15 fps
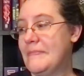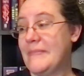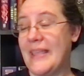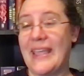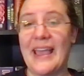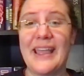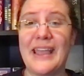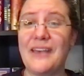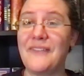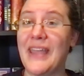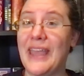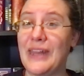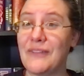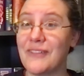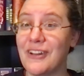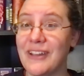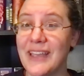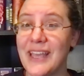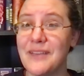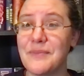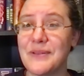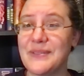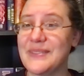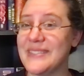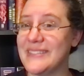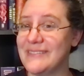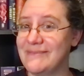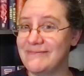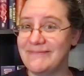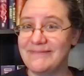Like I have Anne of Green Gables,
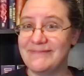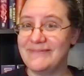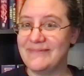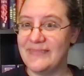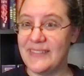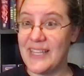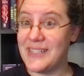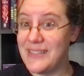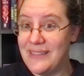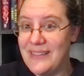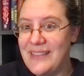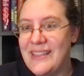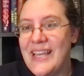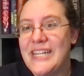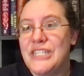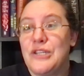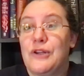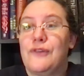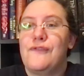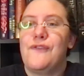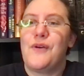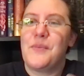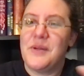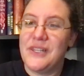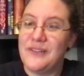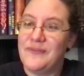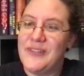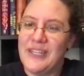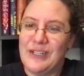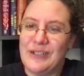that is her
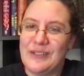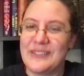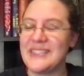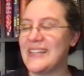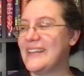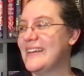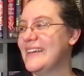formative years.